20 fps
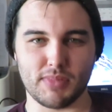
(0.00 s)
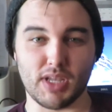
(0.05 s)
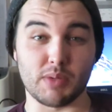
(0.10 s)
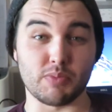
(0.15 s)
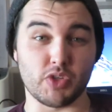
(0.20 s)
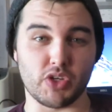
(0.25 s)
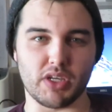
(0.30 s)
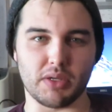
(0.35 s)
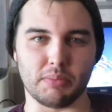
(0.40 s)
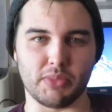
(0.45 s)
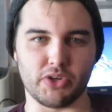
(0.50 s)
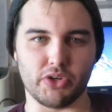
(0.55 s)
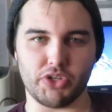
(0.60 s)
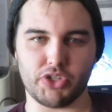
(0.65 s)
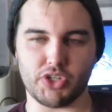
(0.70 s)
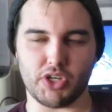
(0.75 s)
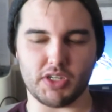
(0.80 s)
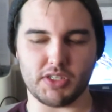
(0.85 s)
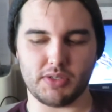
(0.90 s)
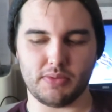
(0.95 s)
I'm doing a mirror
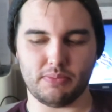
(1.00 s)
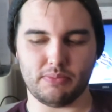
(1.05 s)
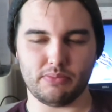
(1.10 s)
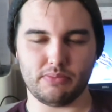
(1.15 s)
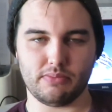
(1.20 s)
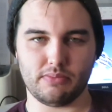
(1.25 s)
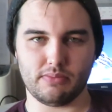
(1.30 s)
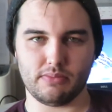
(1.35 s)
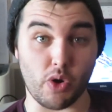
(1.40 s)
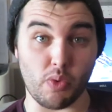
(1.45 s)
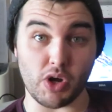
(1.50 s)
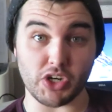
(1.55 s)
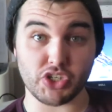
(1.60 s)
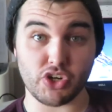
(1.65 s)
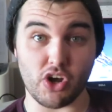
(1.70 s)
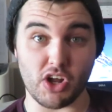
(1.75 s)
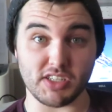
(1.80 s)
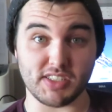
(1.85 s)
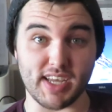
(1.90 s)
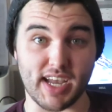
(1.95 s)
shot. Go watch
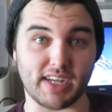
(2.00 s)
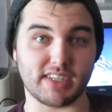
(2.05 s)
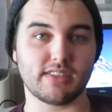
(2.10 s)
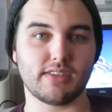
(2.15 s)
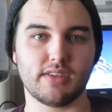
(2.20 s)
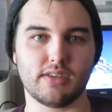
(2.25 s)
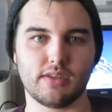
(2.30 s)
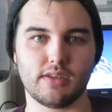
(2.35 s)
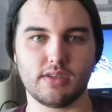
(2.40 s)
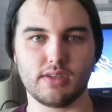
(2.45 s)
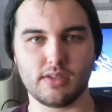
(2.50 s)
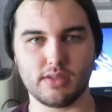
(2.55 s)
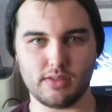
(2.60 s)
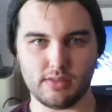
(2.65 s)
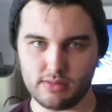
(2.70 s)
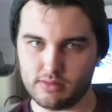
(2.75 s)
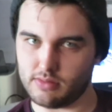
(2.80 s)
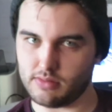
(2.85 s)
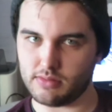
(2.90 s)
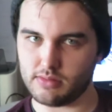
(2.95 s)
Contact.
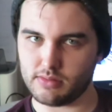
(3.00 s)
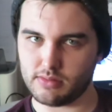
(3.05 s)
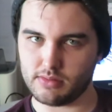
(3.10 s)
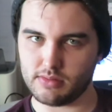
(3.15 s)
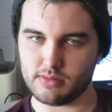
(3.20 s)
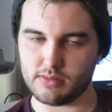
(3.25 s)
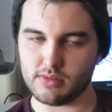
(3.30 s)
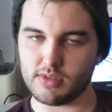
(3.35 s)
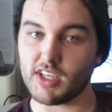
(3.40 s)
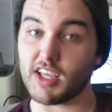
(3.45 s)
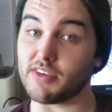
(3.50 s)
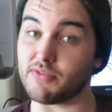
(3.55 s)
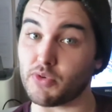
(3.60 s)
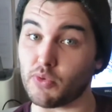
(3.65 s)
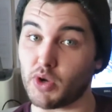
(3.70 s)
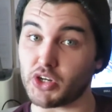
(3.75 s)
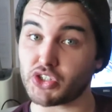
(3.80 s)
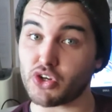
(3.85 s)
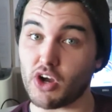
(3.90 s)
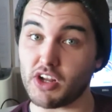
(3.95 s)
If you
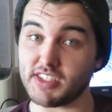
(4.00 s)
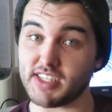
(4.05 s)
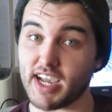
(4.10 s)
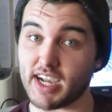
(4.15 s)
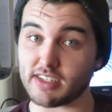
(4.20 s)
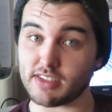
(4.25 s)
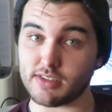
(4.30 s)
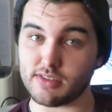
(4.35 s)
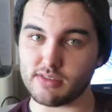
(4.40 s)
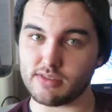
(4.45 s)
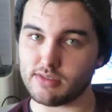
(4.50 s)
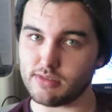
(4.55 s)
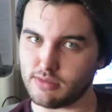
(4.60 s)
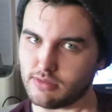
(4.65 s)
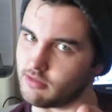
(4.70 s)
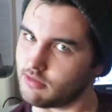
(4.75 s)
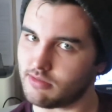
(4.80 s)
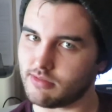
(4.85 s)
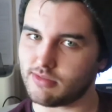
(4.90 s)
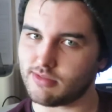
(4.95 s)
watch Contact,
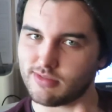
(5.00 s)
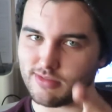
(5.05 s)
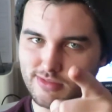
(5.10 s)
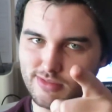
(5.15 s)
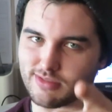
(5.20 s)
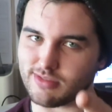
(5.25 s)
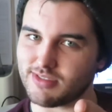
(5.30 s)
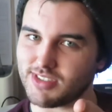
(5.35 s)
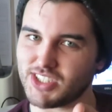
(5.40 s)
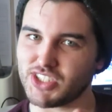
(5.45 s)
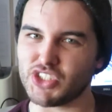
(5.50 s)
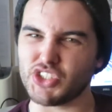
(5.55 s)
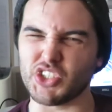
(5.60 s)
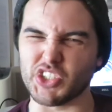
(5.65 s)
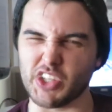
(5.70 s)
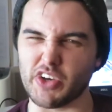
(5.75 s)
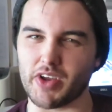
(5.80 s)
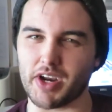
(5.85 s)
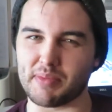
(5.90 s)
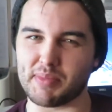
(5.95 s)
you'll
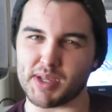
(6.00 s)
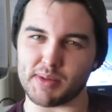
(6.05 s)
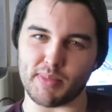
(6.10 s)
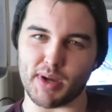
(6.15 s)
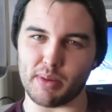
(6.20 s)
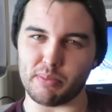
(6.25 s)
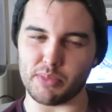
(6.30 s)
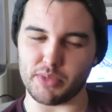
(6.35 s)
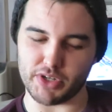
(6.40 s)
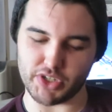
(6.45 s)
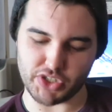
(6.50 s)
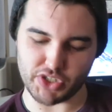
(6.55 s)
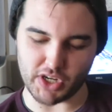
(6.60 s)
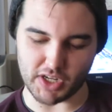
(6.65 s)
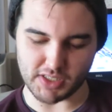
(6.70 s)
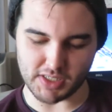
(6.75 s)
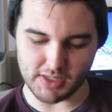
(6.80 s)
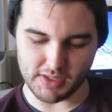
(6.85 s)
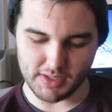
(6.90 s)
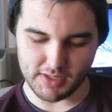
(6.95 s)
know what I mean by mirror
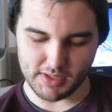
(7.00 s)
shot.